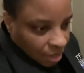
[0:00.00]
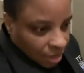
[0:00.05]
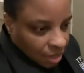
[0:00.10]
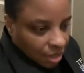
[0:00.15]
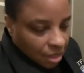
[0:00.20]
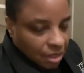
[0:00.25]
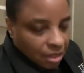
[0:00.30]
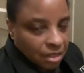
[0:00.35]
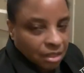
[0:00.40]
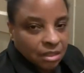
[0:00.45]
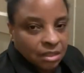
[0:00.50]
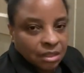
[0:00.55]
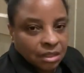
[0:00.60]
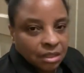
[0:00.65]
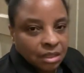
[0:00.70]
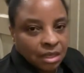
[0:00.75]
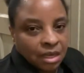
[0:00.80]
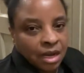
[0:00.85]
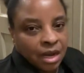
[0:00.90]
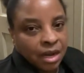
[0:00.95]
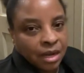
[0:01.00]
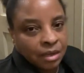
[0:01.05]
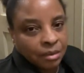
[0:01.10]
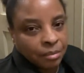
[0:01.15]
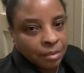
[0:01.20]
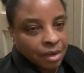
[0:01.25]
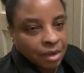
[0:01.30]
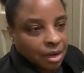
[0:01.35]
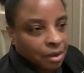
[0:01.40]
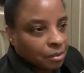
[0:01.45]
And he said a higher
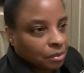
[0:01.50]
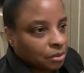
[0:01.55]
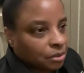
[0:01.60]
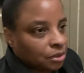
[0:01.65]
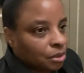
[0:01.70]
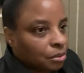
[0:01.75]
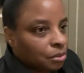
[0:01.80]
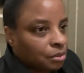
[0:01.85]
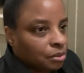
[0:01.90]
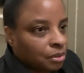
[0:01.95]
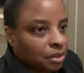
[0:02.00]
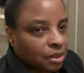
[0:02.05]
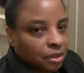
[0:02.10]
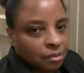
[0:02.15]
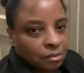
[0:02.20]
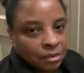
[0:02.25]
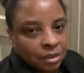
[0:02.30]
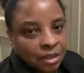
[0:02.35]
power told him,